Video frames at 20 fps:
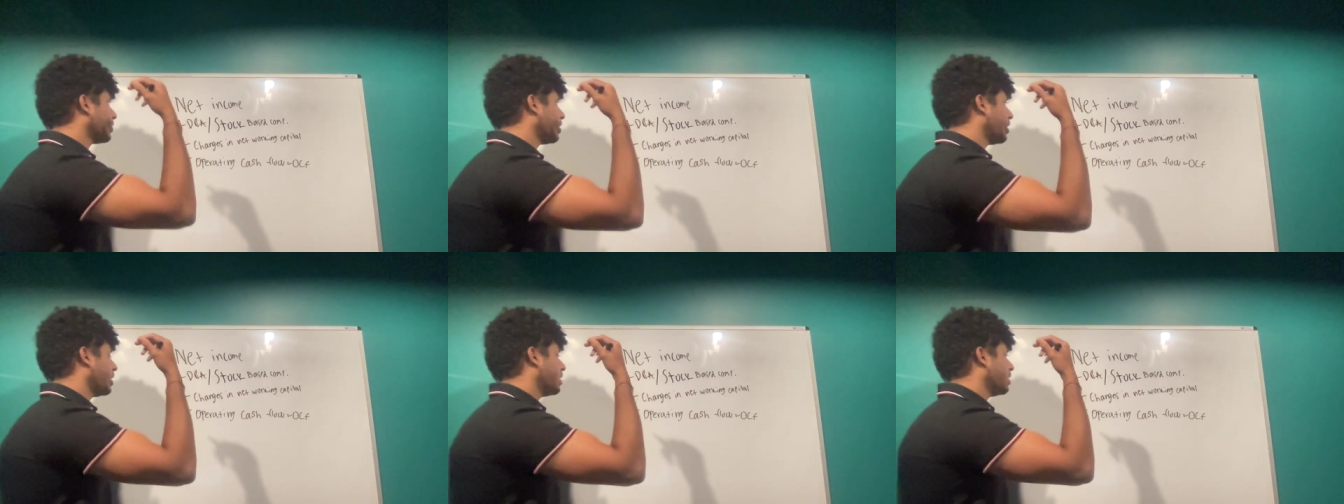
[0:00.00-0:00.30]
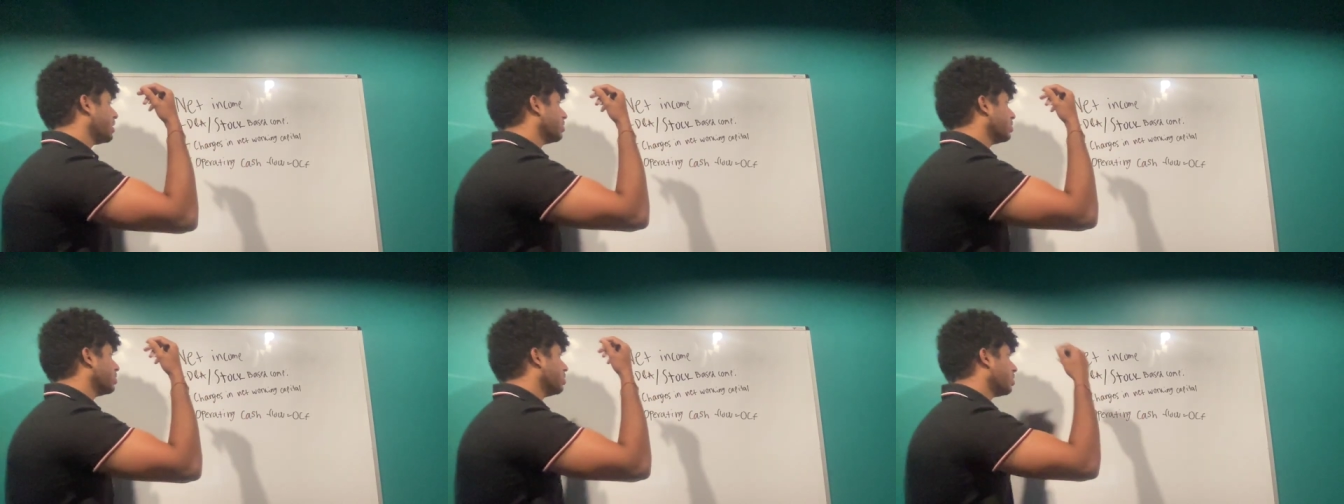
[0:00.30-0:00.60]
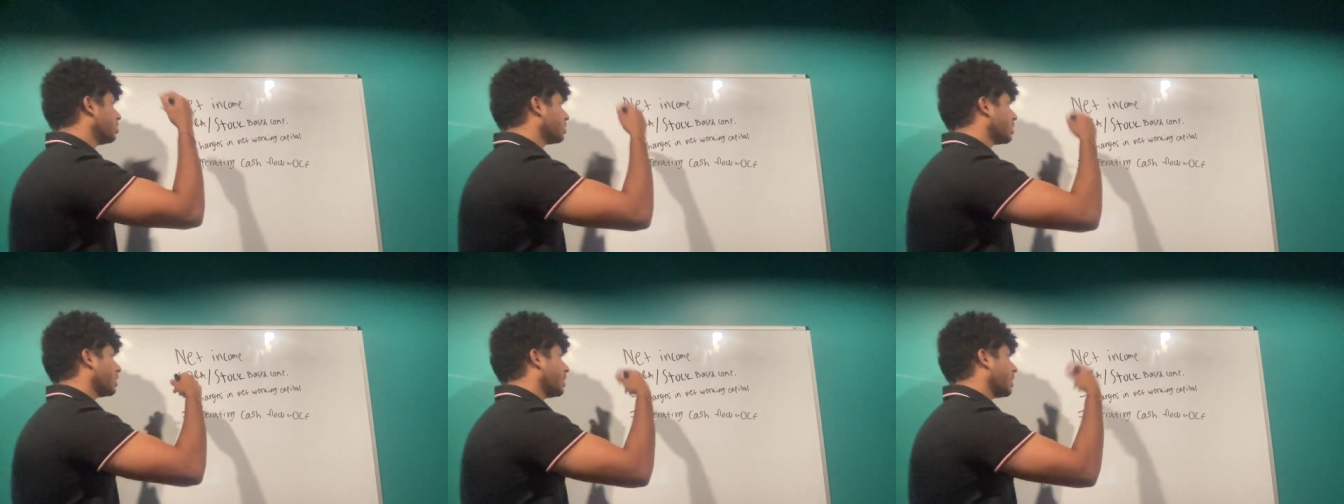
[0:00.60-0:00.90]
And
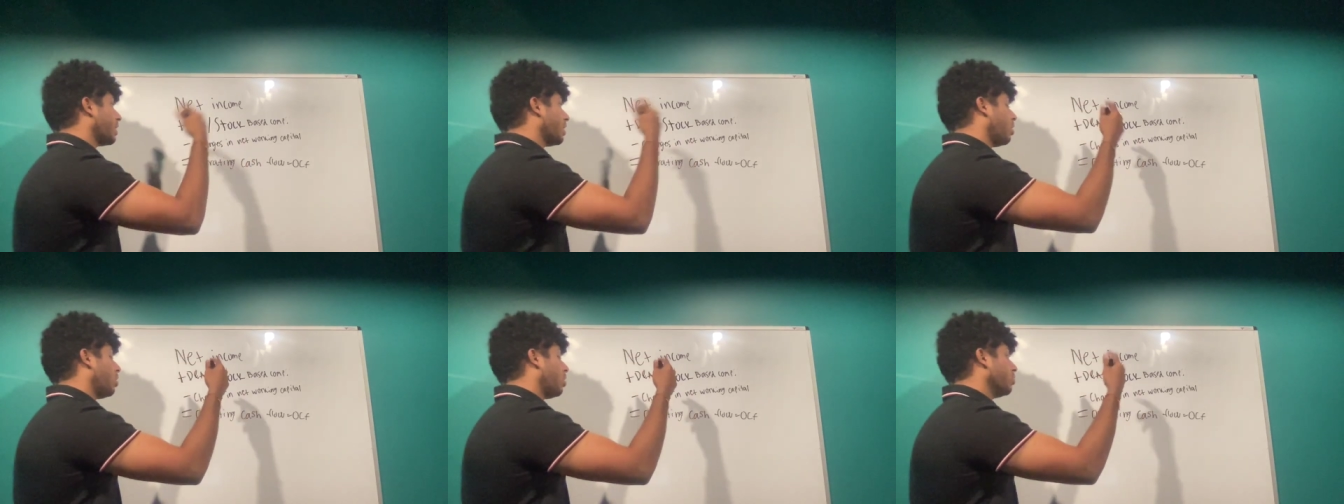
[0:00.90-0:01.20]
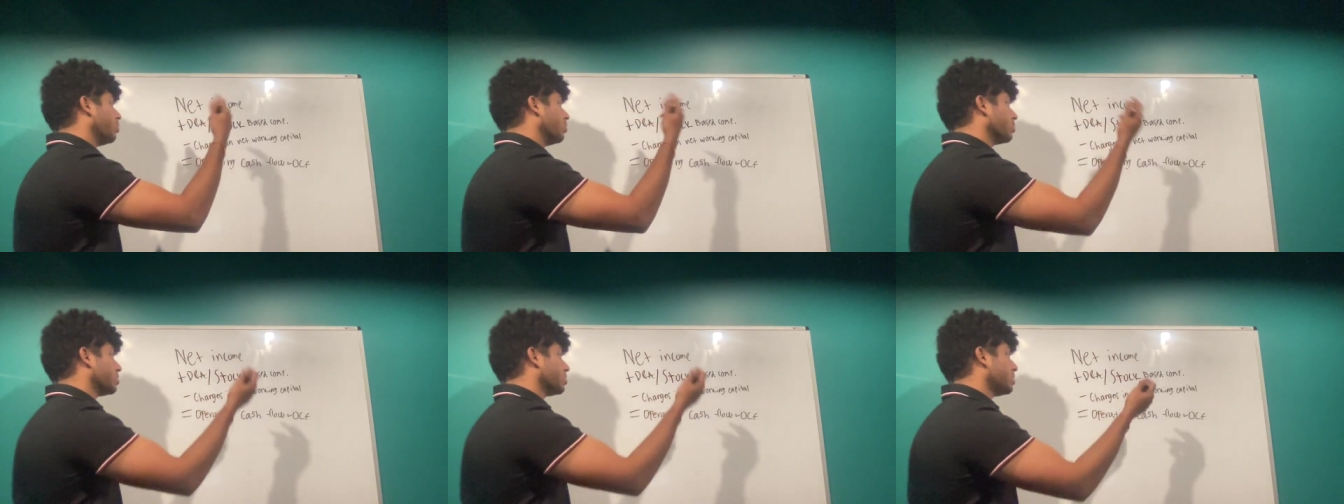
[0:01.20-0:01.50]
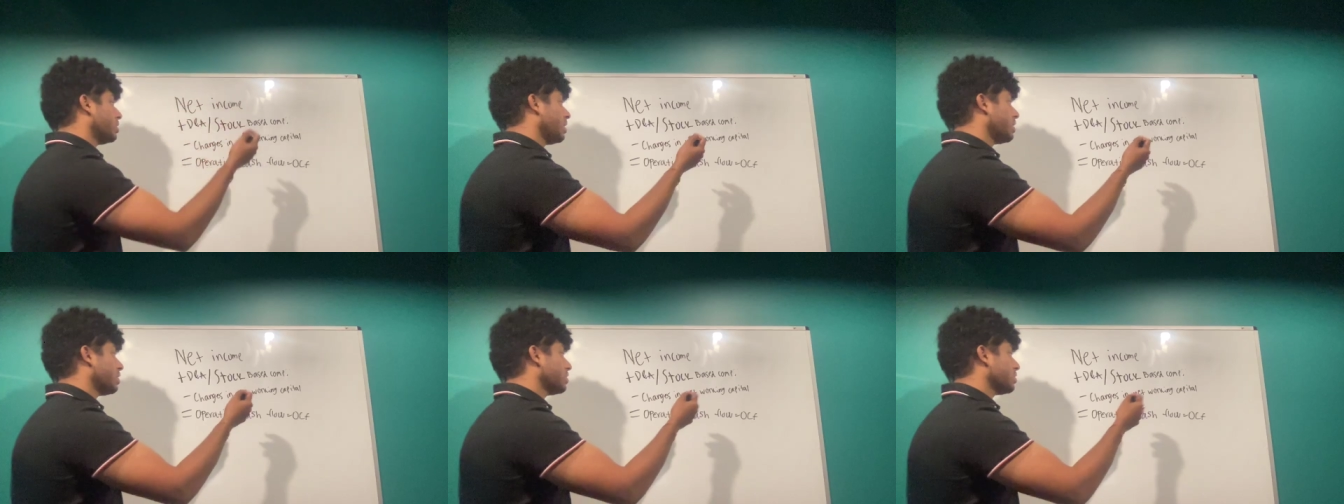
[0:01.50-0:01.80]
looking at all of those
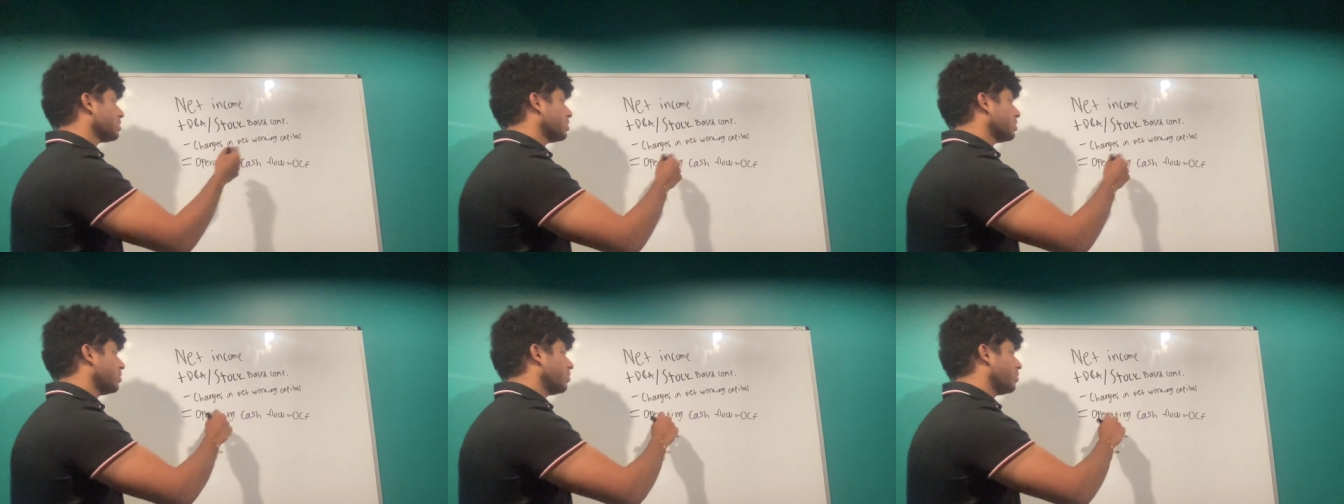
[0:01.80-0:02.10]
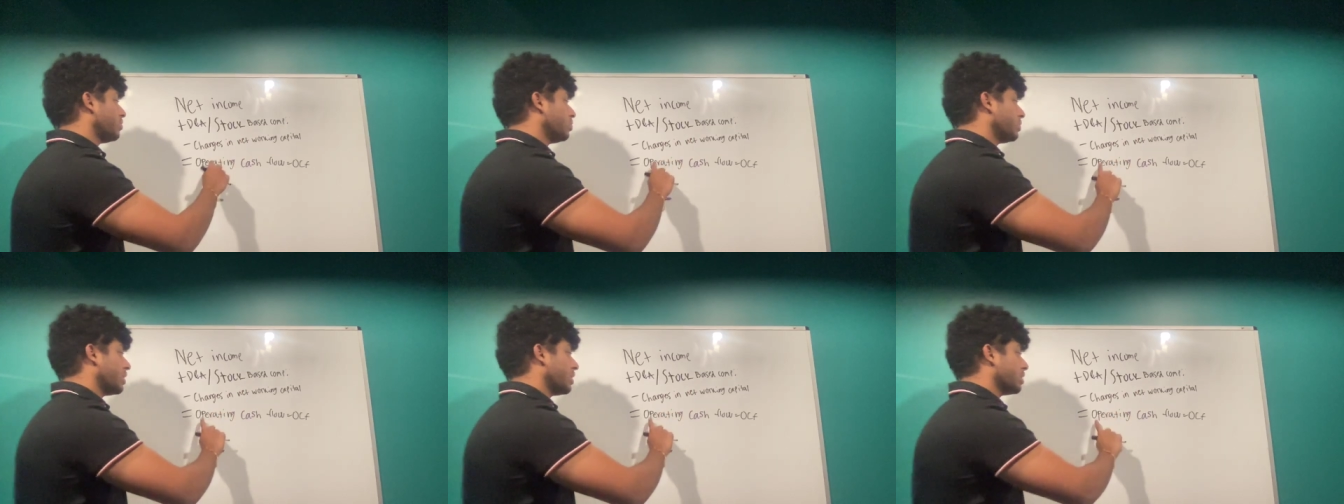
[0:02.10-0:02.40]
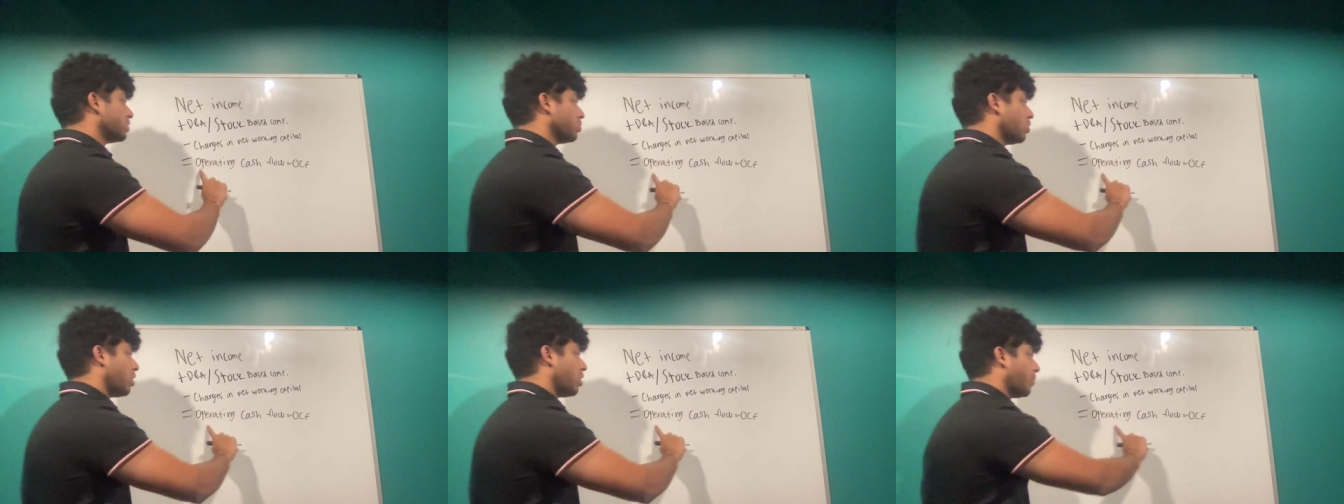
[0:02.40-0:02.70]
things, you
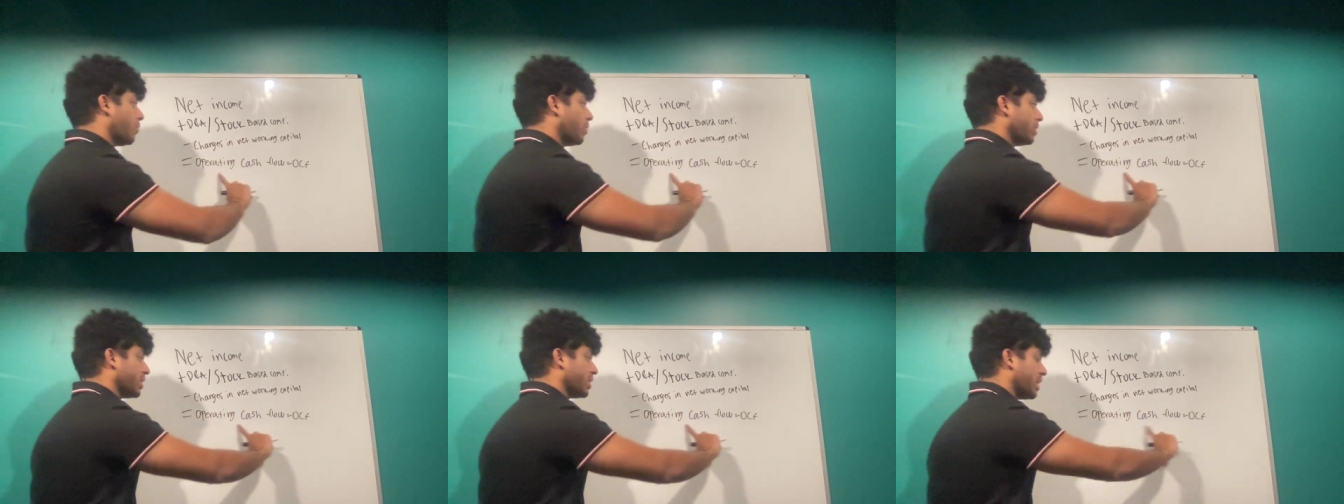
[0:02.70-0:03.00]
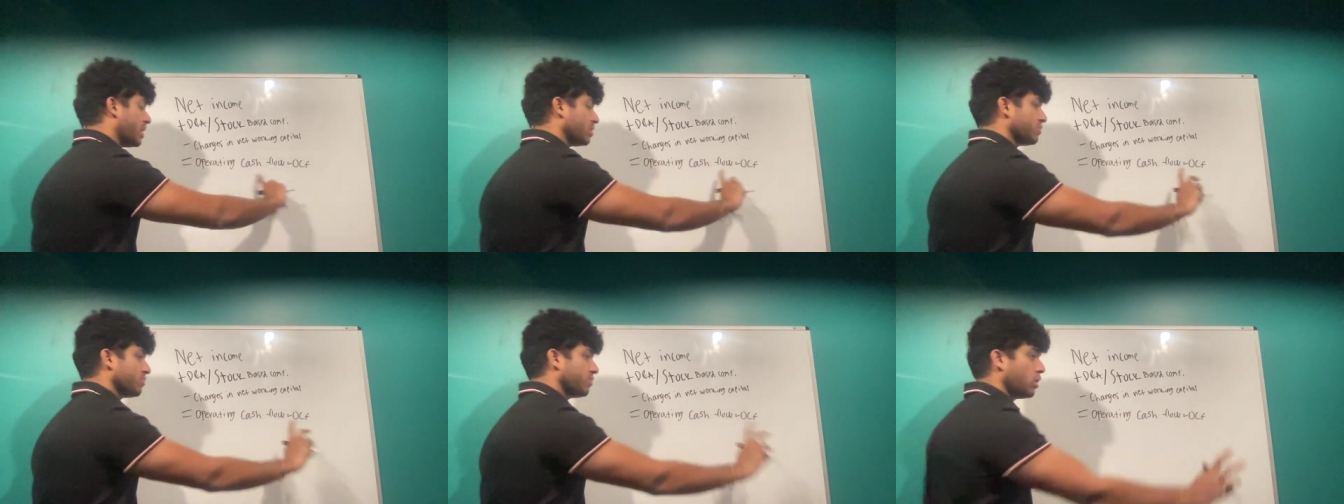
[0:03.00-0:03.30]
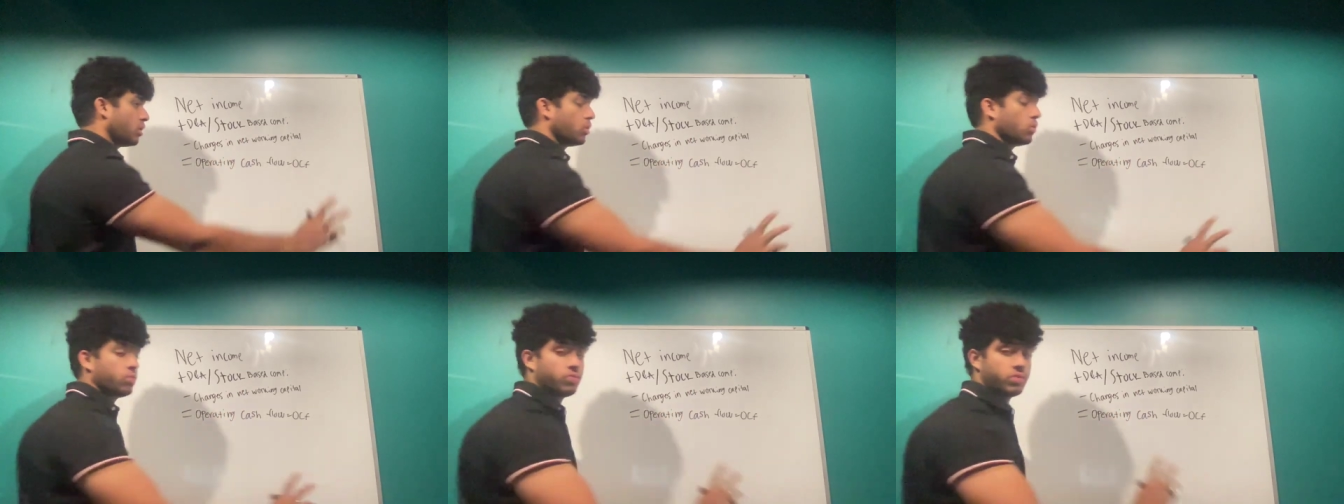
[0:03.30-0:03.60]
get to operating cash
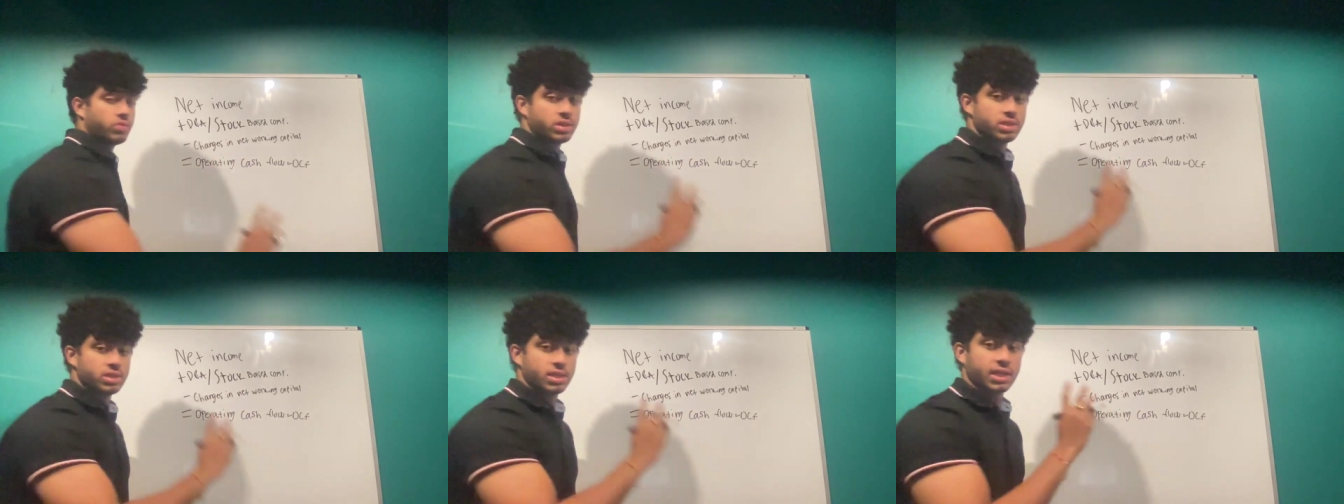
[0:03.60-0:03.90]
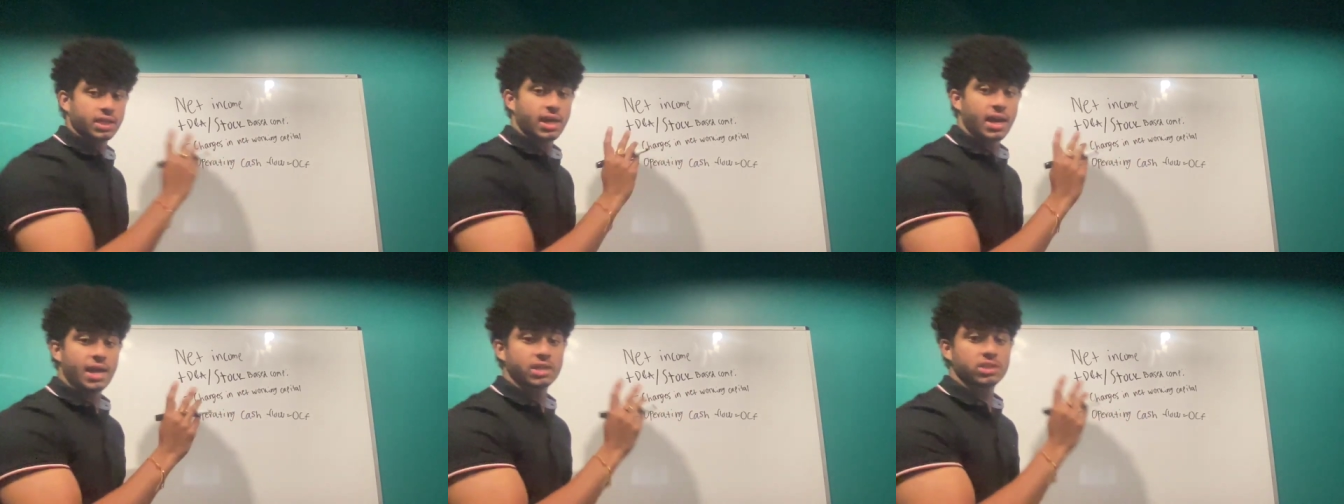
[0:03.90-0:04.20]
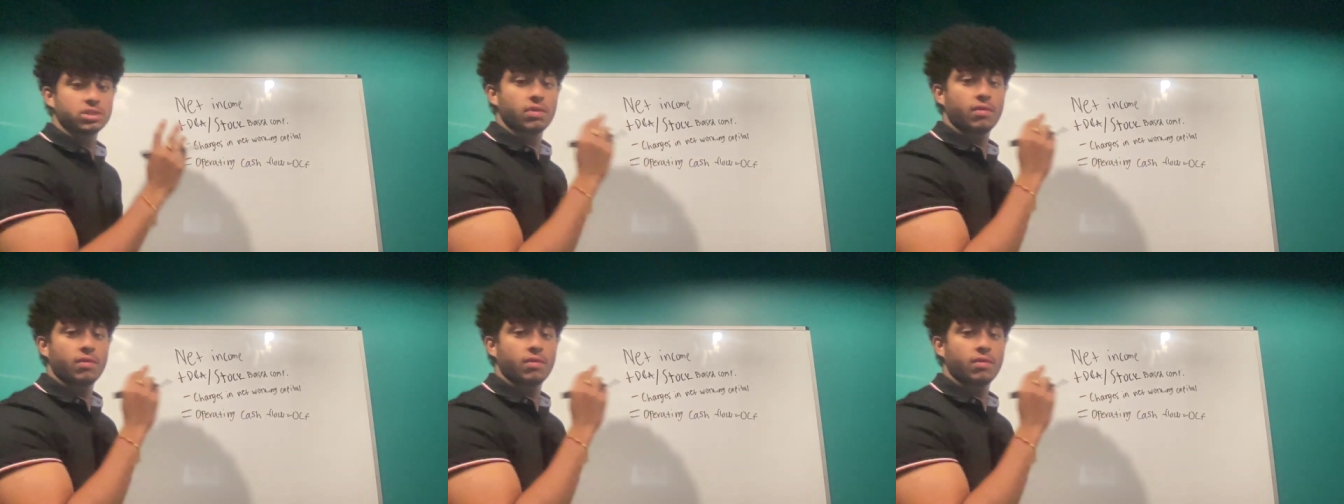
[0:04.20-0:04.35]
flow. This is the cash